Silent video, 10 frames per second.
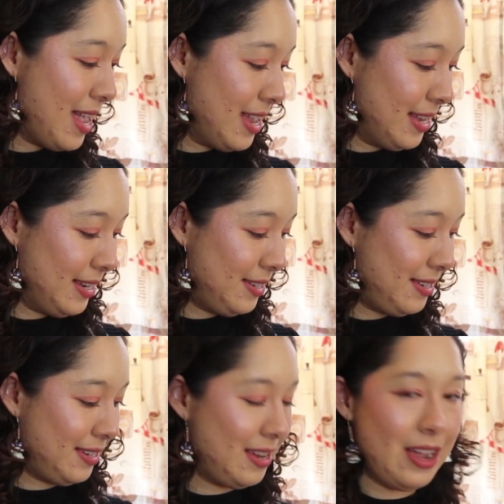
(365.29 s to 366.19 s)

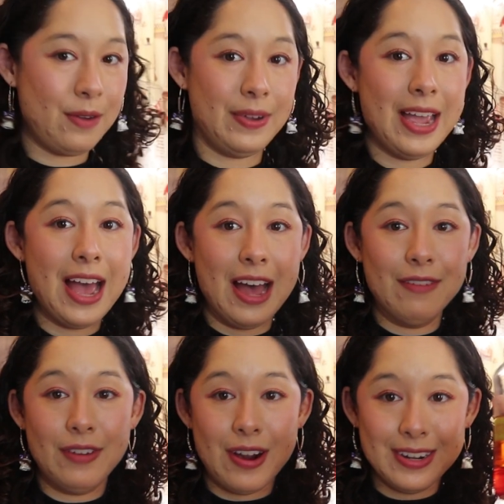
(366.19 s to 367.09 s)
is we
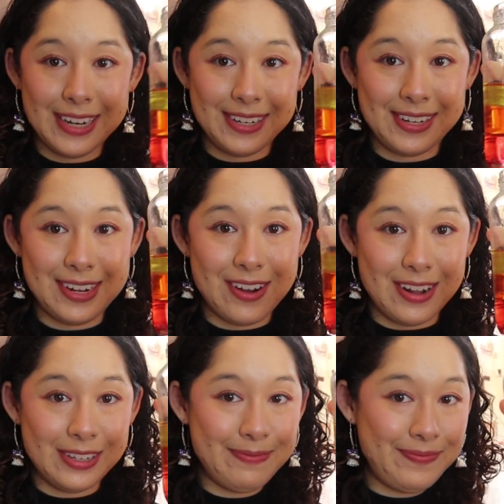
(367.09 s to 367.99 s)
have our density
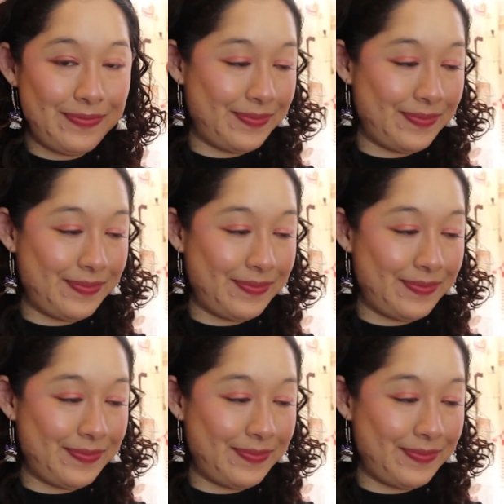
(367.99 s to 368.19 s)
column,